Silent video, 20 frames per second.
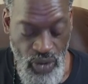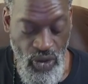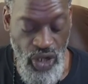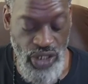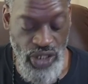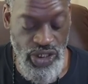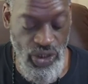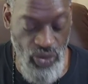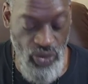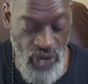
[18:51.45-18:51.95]

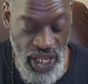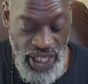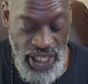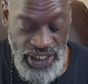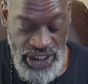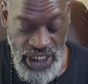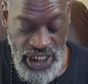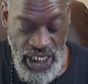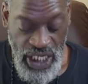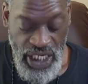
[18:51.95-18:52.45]
Walter
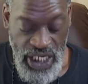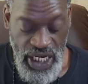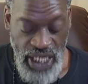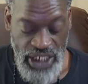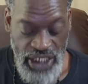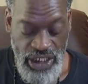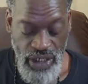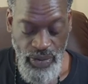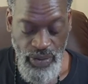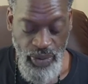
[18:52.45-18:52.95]
West,
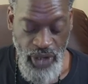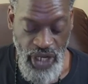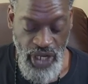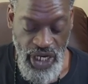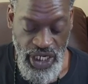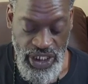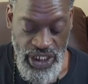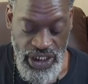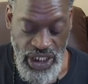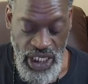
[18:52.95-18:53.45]
Nigella
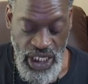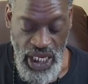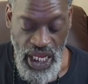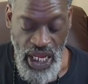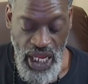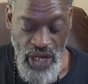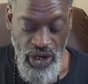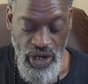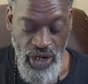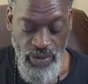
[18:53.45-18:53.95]
Paris,
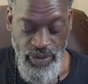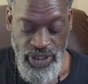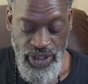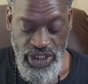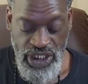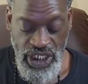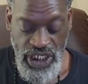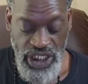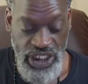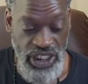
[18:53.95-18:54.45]
Elder
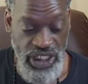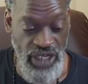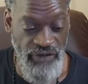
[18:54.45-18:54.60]
Basiji